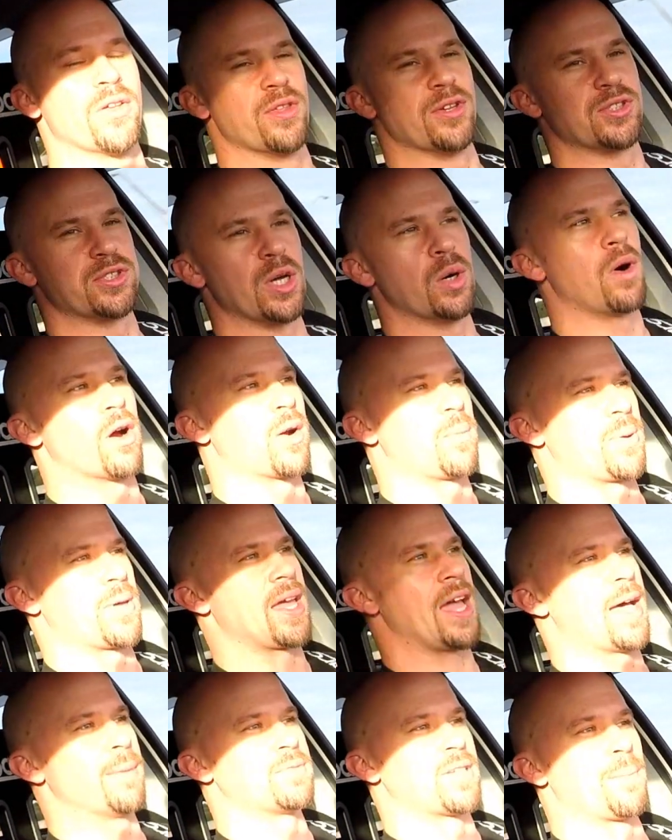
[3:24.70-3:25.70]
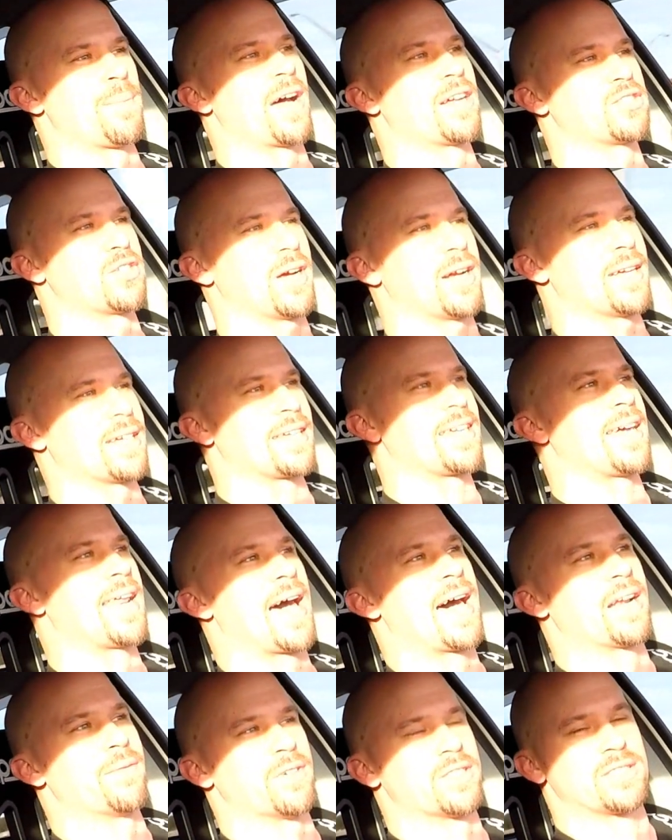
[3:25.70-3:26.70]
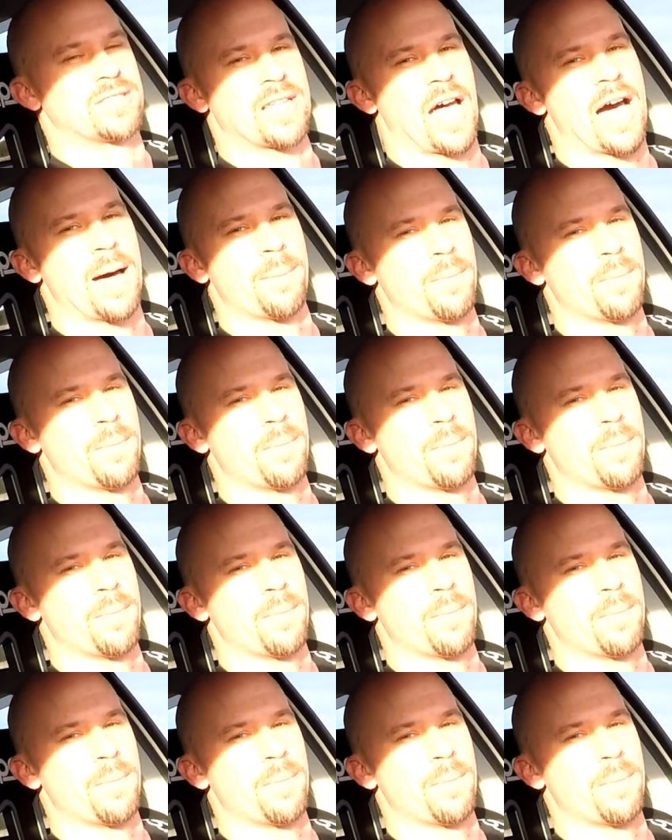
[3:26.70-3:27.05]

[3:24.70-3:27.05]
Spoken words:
in those low RPMs? I'm not trying to get out of a stop.